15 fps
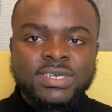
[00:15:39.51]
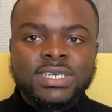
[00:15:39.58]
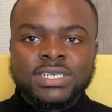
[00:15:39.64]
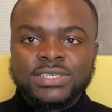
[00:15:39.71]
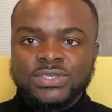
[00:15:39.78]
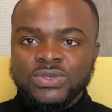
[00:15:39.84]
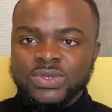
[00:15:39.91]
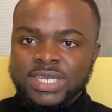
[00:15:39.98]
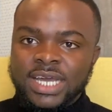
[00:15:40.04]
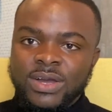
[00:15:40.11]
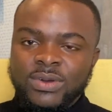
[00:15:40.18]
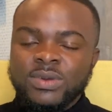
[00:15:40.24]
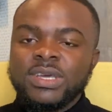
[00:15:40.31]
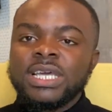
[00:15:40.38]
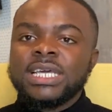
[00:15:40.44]
So
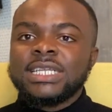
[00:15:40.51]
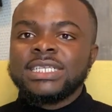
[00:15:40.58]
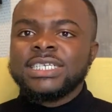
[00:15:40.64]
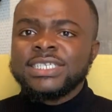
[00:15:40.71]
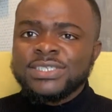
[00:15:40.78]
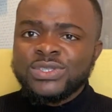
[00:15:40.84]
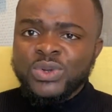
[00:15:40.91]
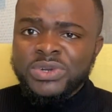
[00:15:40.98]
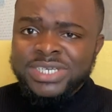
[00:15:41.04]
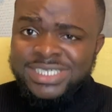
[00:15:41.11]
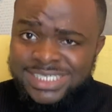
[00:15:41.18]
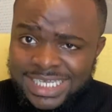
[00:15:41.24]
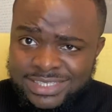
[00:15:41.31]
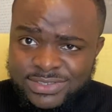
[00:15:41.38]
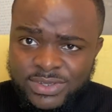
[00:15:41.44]
now this story
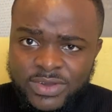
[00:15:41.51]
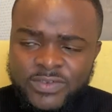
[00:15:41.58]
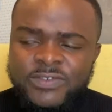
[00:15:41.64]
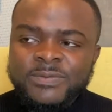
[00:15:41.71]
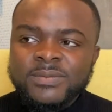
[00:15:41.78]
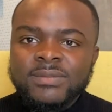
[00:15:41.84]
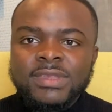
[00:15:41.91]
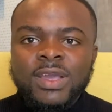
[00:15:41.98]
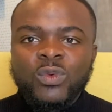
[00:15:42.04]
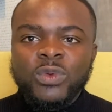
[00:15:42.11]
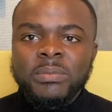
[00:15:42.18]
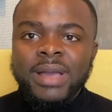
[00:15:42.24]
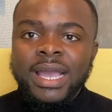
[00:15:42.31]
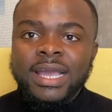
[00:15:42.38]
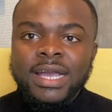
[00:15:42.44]
sets off with
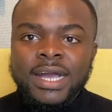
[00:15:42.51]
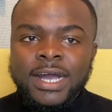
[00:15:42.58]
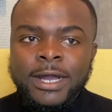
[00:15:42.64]
my